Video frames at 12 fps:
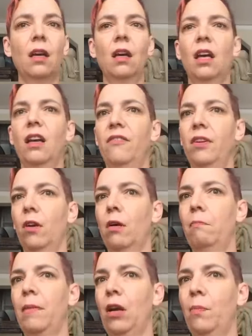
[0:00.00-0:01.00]
if you're a
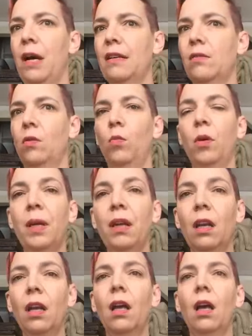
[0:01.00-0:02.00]
menopausal
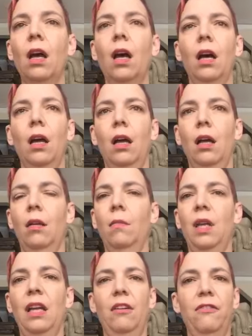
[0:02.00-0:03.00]
woman,
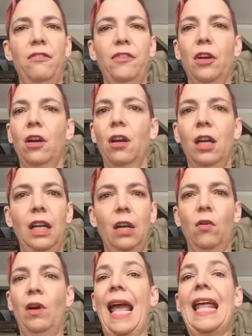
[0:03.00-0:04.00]
um, if you're, you
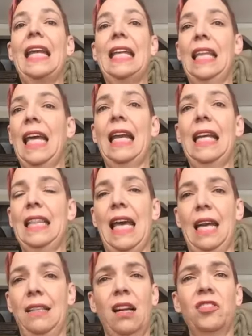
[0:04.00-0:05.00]
know, any, any of
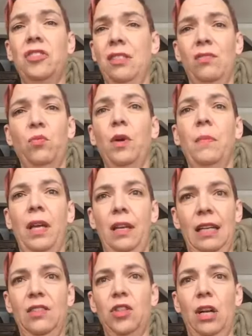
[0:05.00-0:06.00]
that, not just women
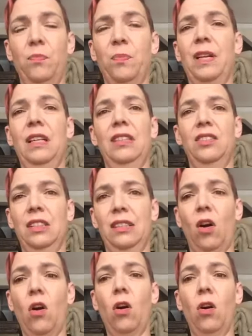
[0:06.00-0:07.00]
in general, but
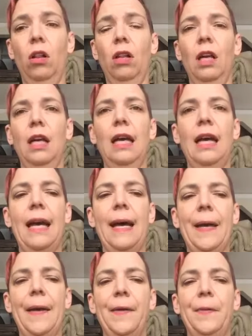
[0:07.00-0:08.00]
just all.
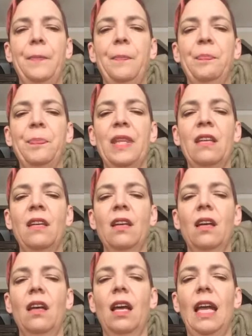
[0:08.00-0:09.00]
Um,
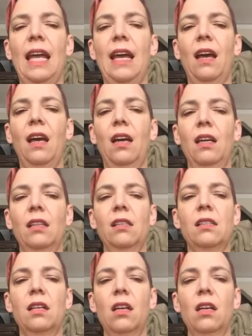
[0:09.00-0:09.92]
and